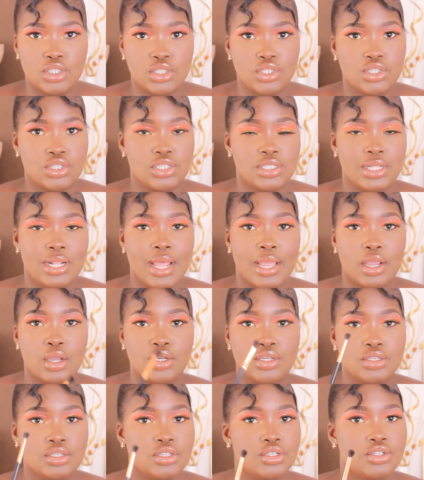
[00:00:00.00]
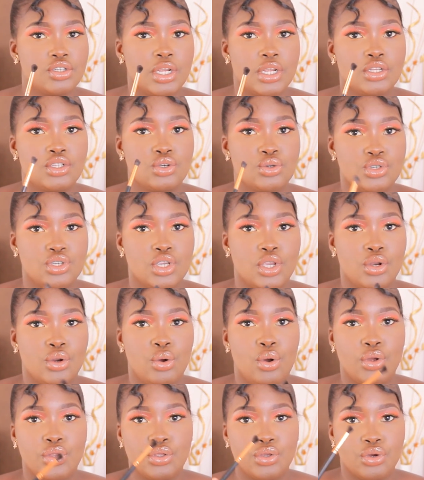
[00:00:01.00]
to just like concentrate your
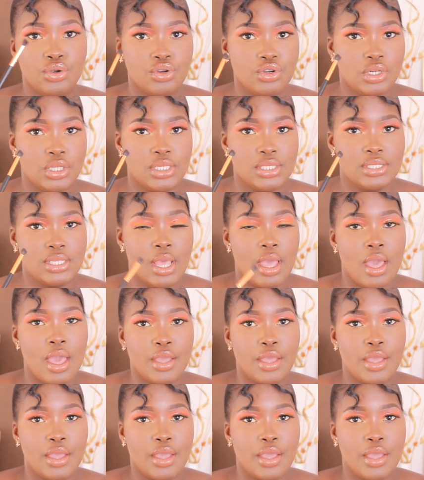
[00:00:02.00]
shadow on your crease